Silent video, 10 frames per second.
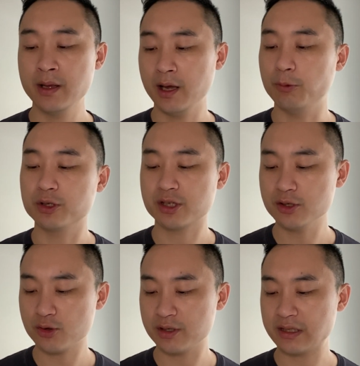And what's
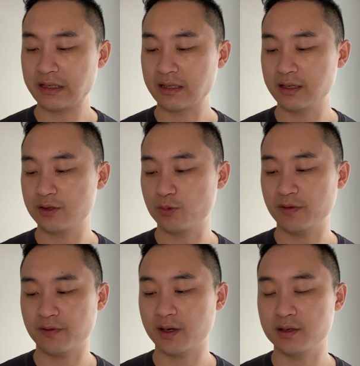interesting is we
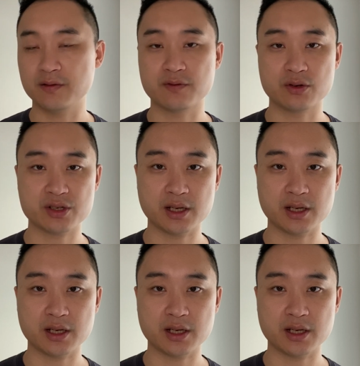find in verse